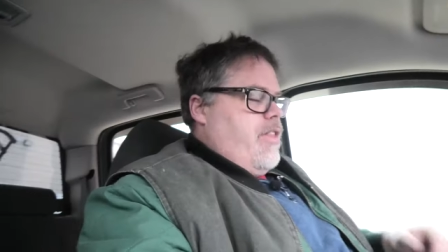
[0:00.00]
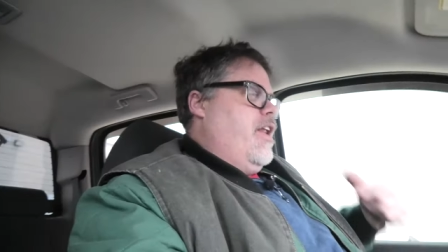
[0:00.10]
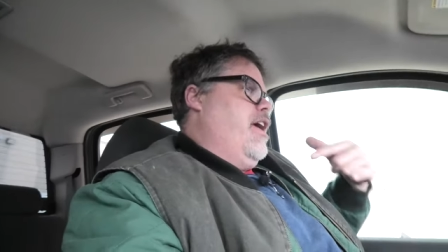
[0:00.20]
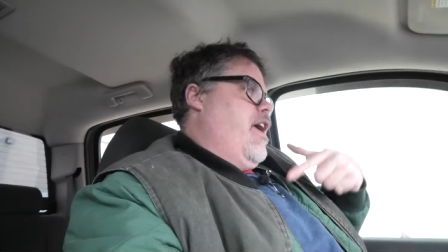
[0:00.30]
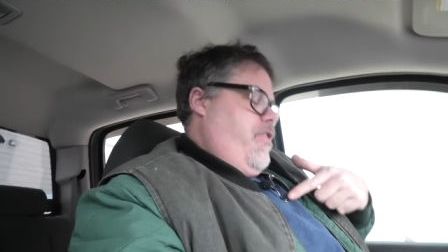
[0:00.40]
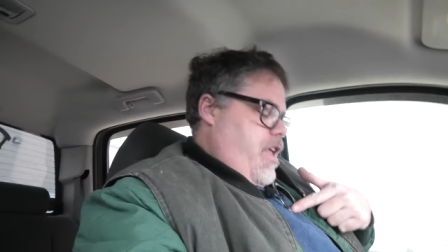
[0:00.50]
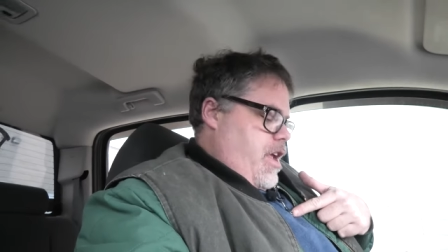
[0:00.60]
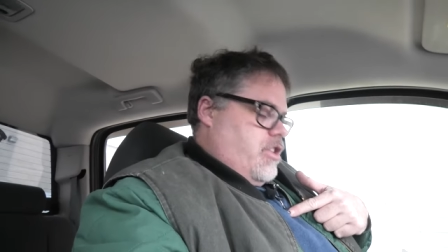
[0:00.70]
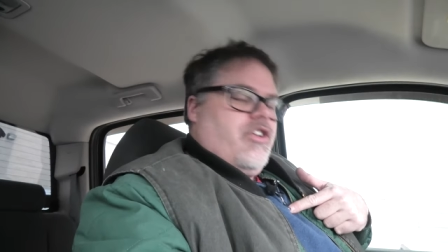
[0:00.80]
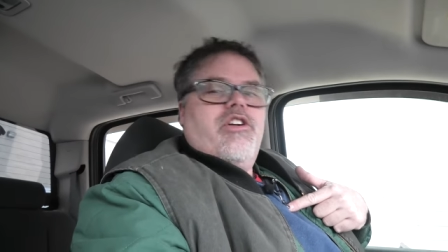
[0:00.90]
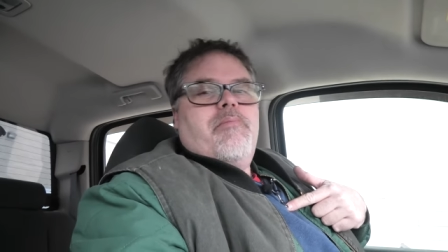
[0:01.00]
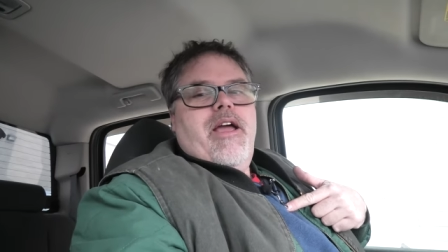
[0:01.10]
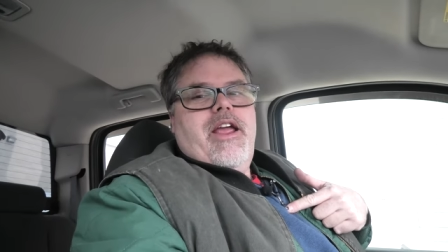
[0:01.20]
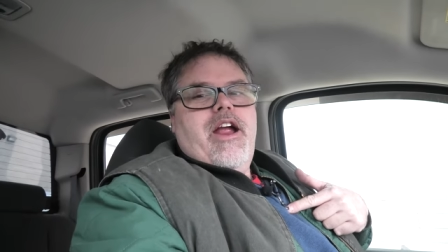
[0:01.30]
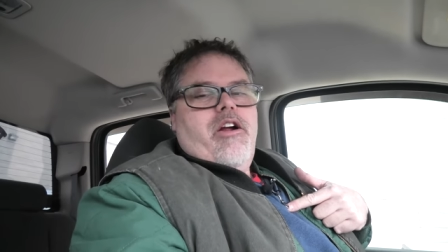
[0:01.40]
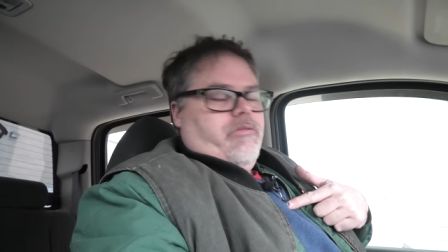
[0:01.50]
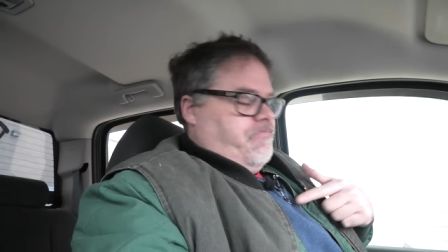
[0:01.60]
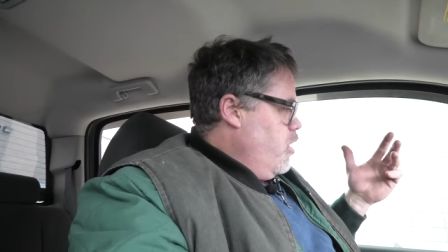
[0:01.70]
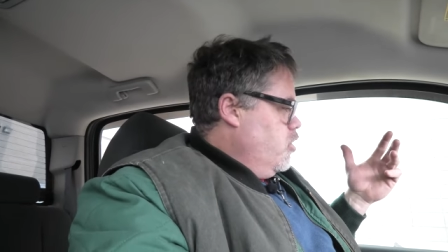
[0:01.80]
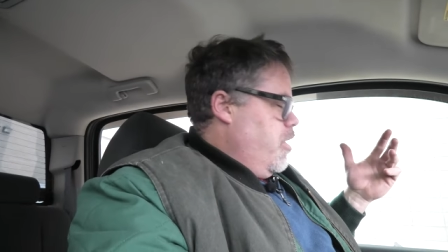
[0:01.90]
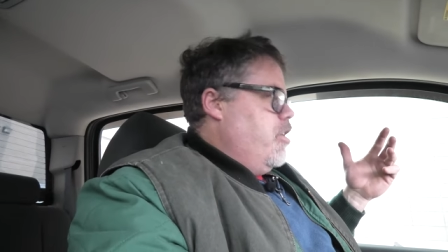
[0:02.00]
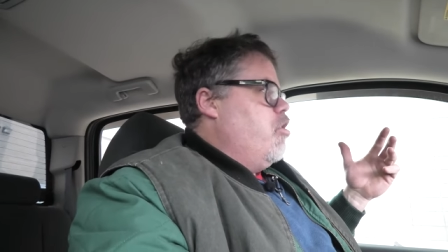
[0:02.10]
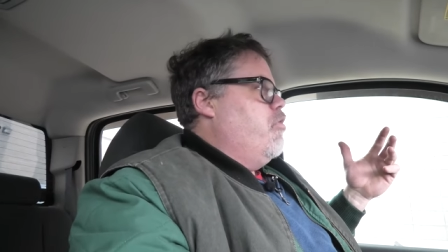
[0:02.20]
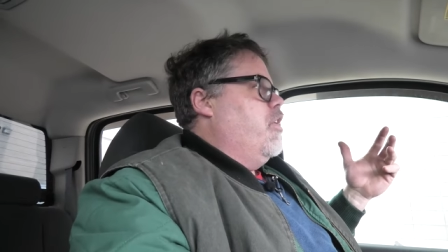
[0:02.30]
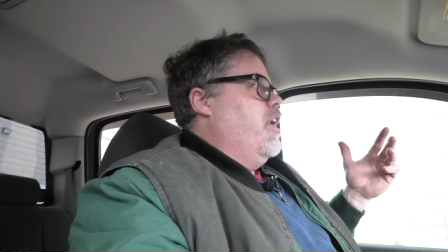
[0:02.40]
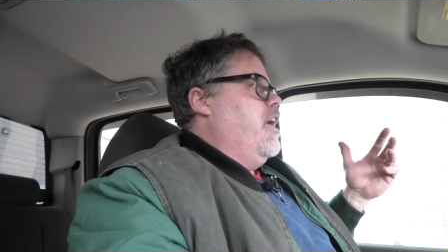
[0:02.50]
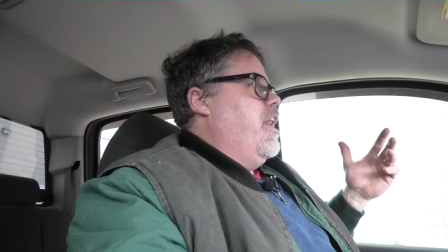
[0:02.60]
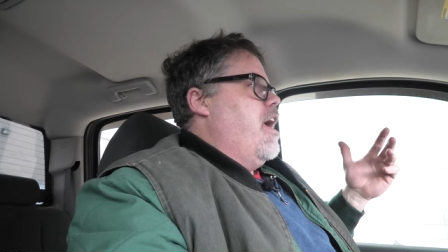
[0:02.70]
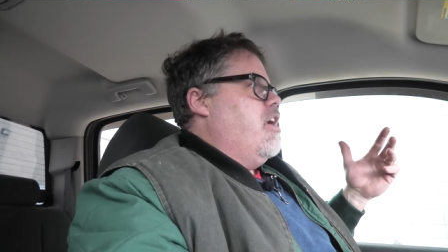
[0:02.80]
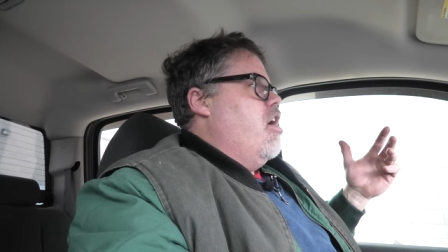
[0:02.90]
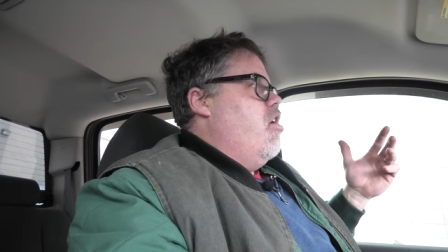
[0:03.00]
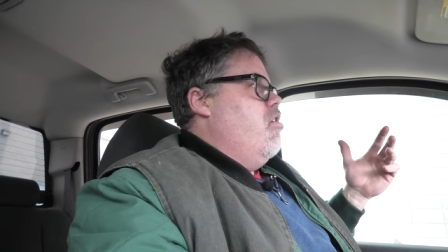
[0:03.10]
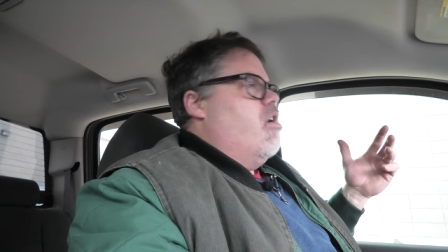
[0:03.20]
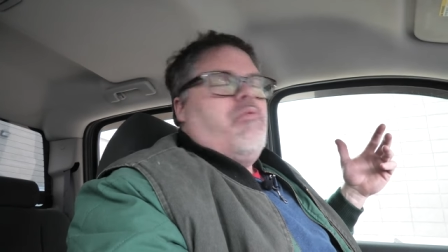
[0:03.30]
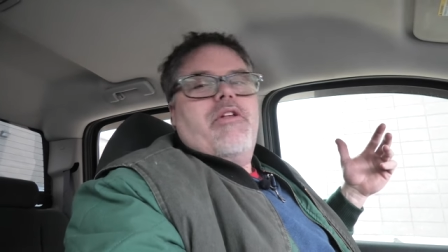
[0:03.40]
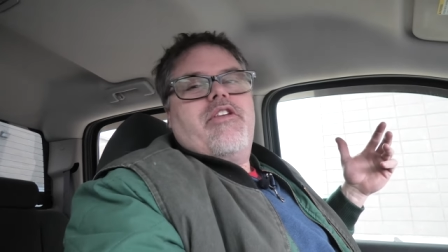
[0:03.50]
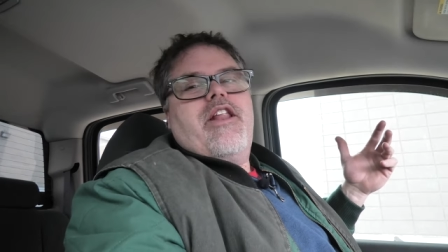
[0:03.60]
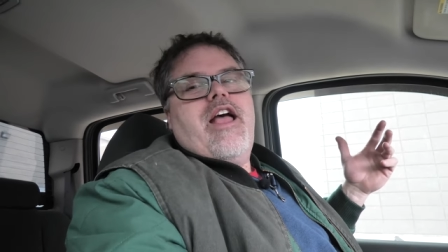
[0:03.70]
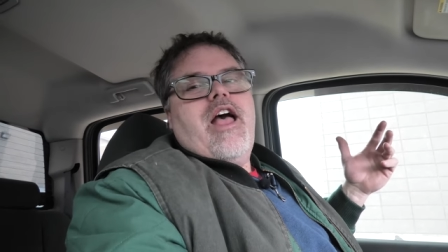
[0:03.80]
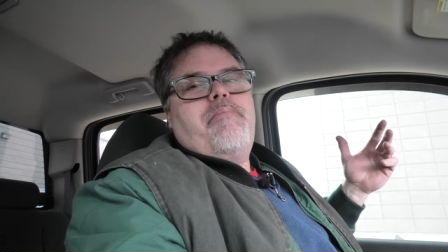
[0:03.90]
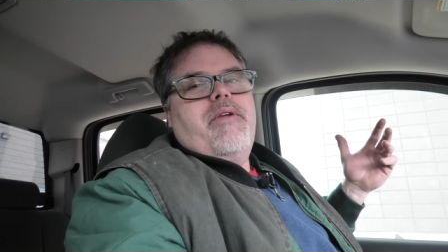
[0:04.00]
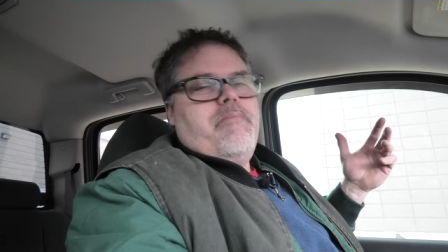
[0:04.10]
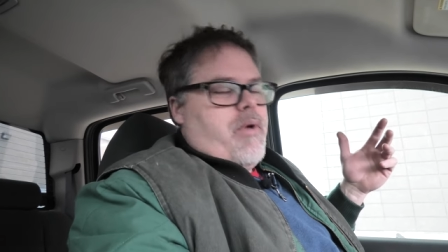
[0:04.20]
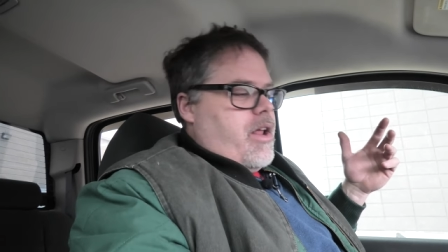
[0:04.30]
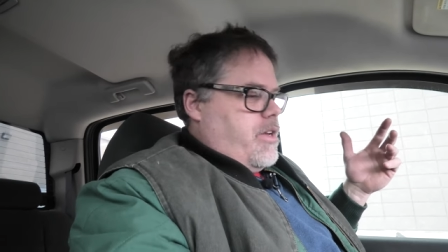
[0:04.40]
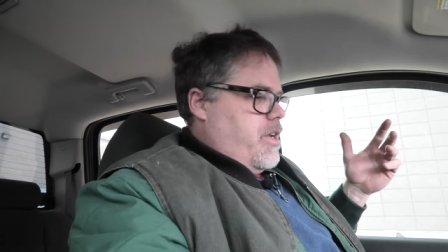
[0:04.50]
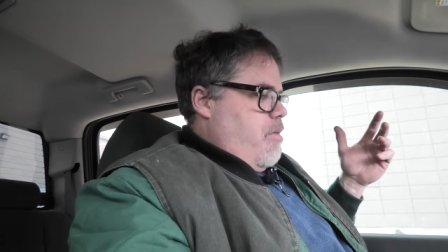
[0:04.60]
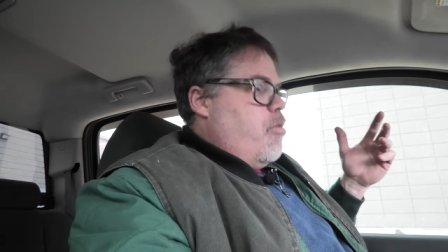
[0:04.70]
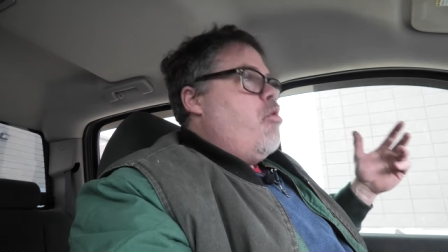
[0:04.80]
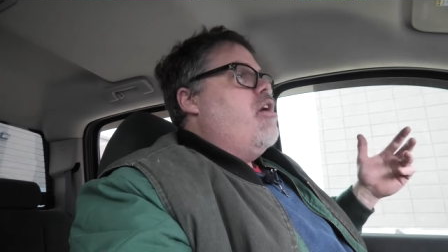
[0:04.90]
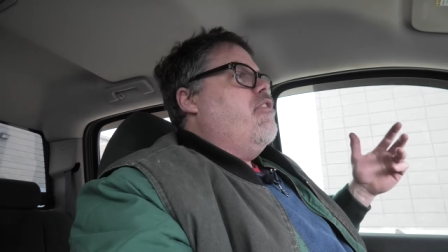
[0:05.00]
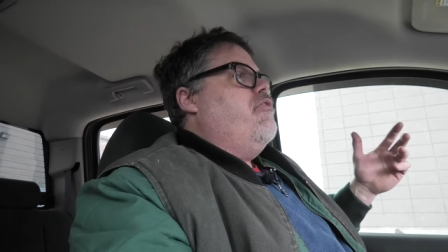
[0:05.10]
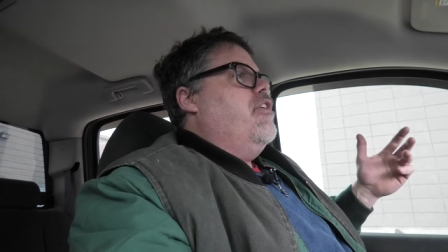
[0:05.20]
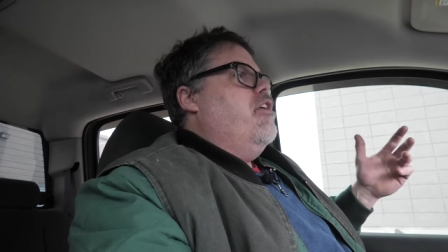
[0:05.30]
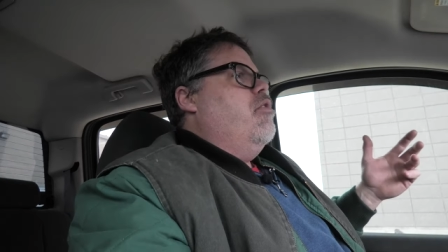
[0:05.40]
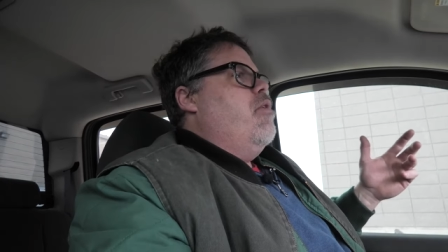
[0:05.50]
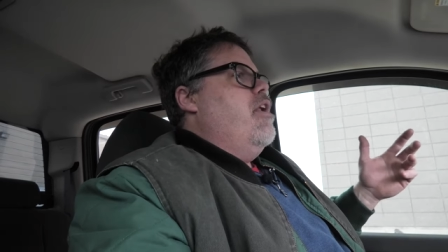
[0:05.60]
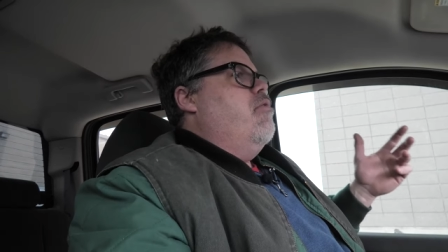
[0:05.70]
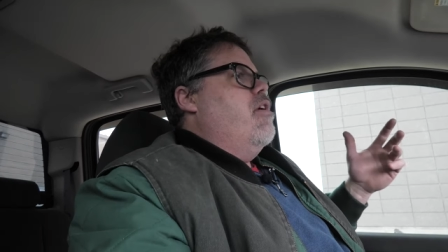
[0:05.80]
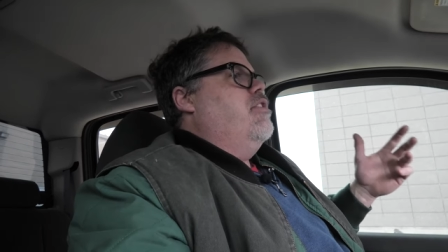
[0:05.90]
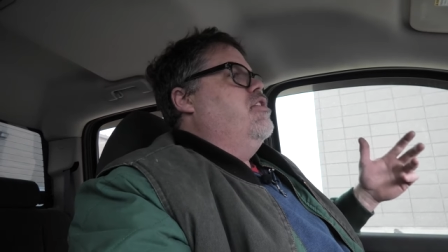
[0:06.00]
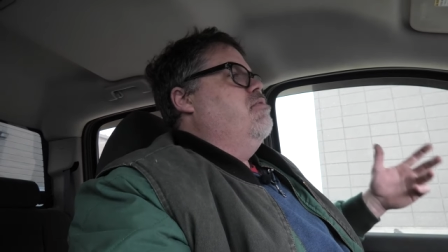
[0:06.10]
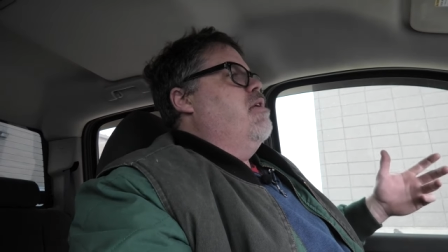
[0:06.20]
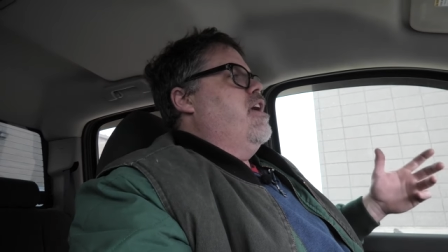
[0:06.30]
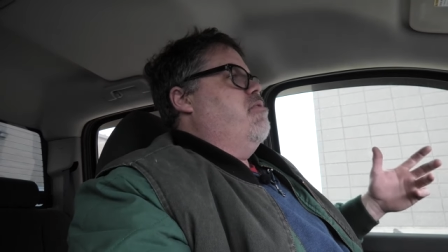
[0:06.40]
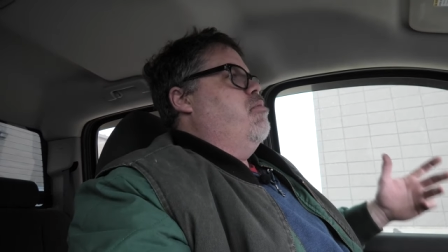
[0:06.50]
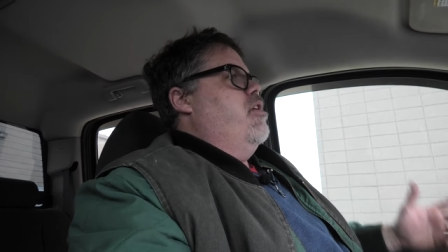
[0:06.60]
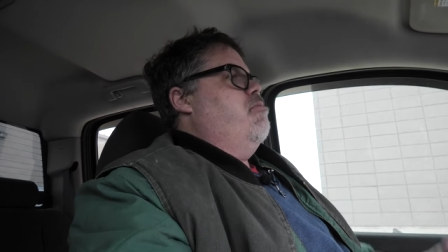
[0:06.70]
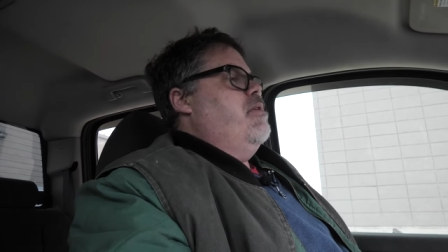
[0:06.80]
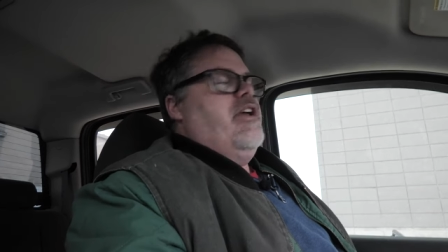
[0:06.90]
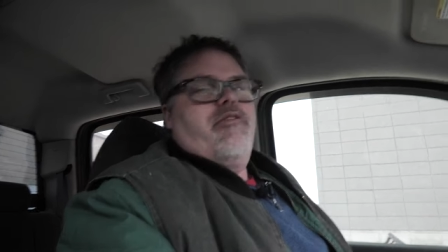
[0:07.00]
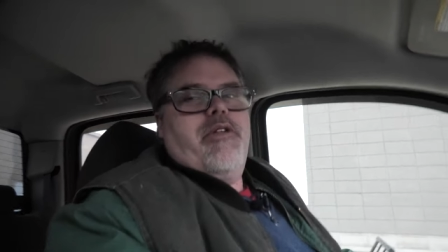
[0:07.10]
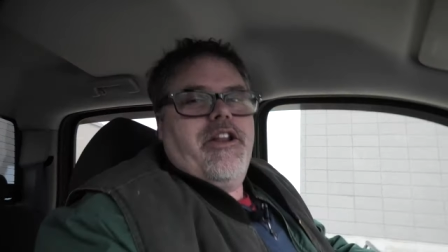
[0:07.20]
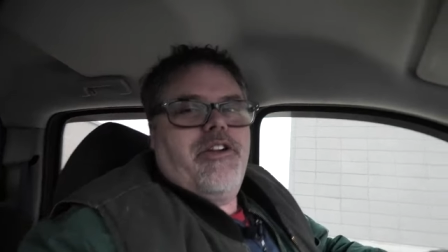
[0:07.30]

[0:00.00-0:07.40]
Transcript: And then I got the external mic here. So I don't know if we're gonna get echo or what's gonna happen, but I've been wanting to figure out a way to run two mics, boys, because when